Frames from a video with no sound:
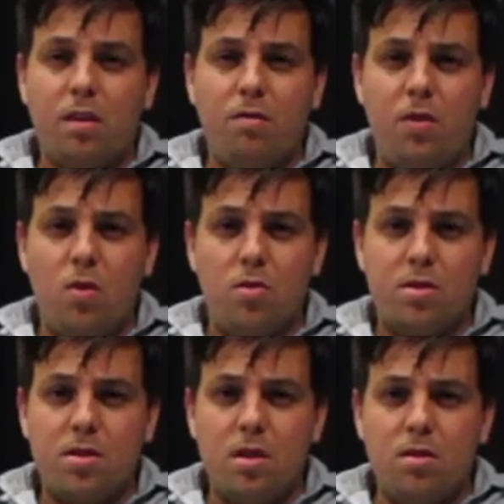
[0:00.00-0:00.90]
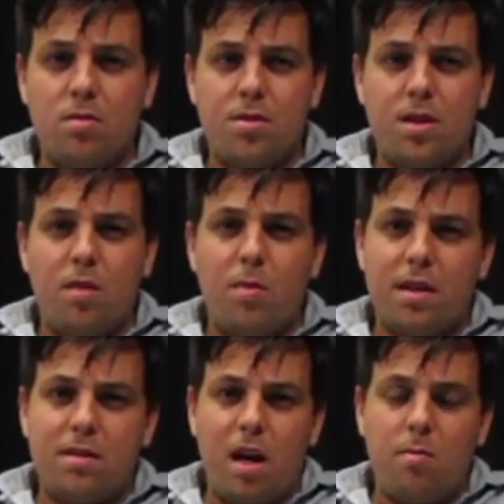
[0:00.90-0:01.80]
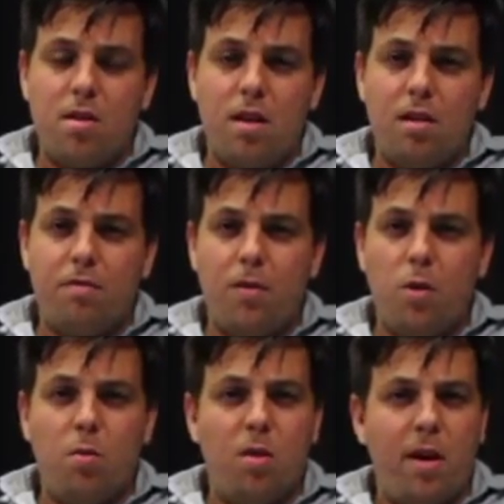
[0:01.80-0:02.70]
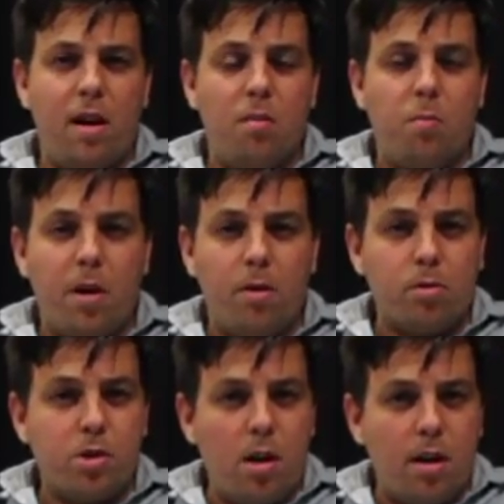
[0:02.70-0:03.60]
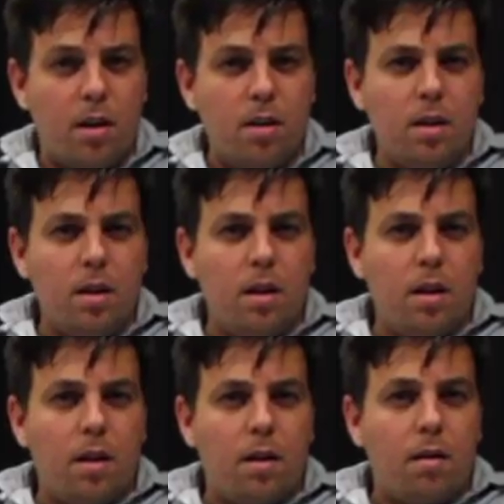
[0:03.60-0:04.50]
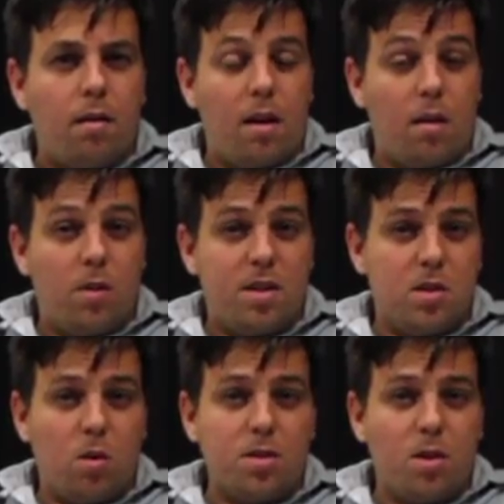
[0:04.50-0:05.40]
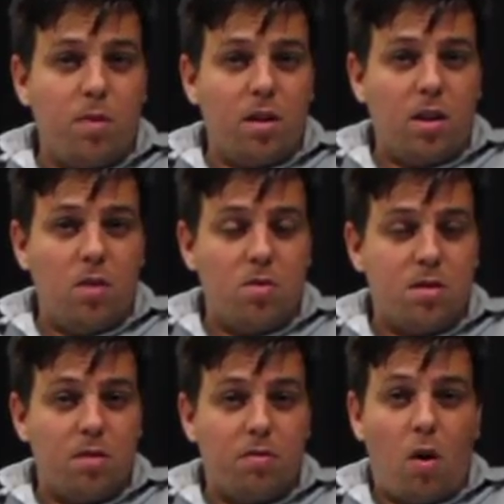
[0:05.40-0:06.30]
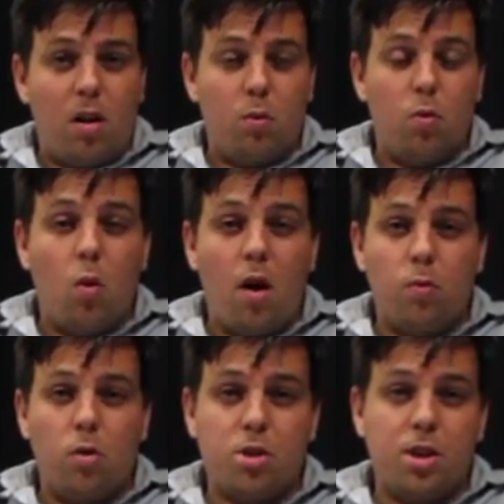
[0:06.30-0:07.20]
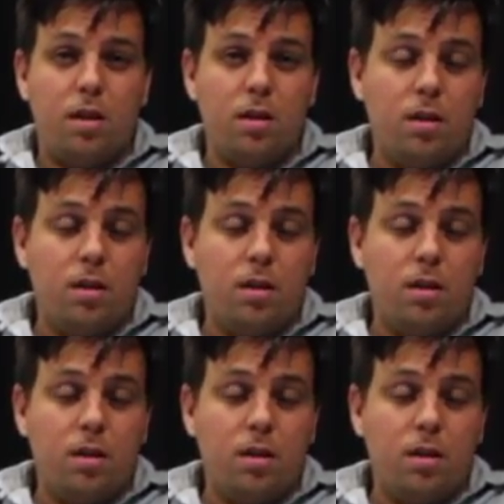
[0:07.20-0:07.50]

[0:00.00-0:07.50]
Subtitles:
confused to see Matt Damon in a film about Imperial China. This has also been accused of Hollywood whitewashing.